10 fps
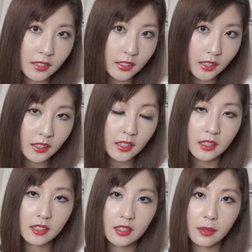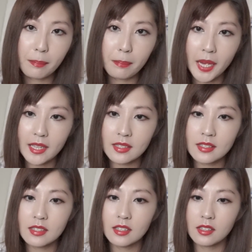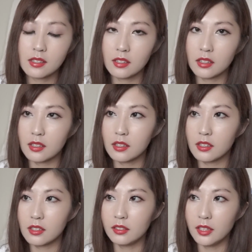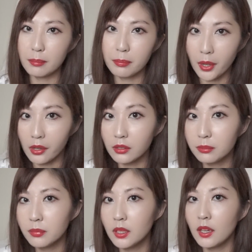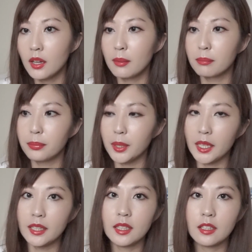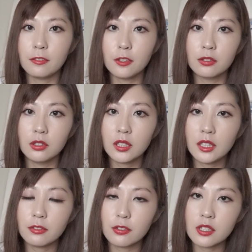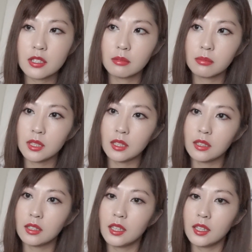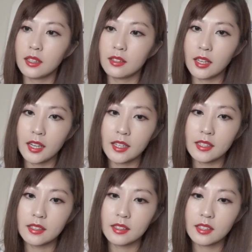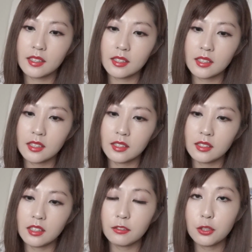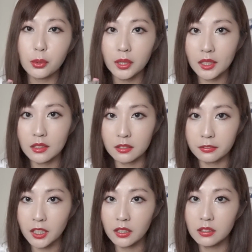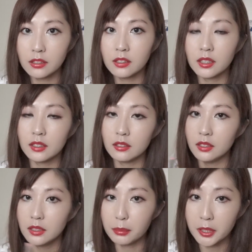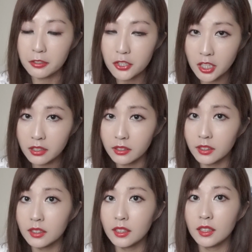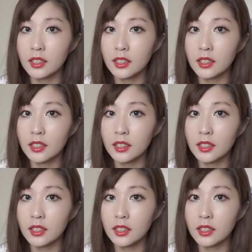think it's the best lip balm, but if you're looking for something that can give you a hint of color and a little bit of shine,